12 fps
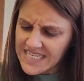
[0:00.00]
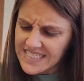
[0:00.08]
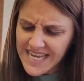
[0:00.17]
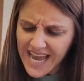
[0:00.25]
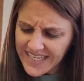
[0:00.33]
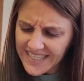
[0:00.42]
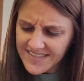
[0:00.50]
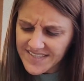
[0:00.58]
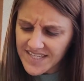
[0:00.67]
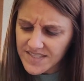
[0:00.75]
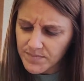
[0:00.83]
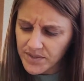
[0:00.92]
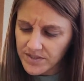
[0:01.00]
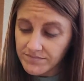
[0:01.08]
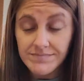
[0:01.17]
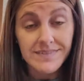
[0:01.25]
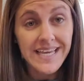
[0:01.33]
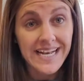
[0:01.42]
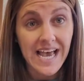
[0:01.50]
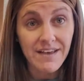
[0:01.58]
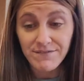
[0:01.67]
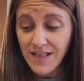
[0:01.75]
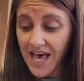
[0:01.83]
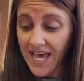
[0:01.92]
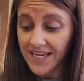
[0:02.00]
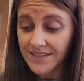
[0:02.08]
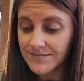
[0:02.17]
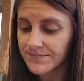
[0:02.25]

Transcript: Daddy, says Bert, can I fly?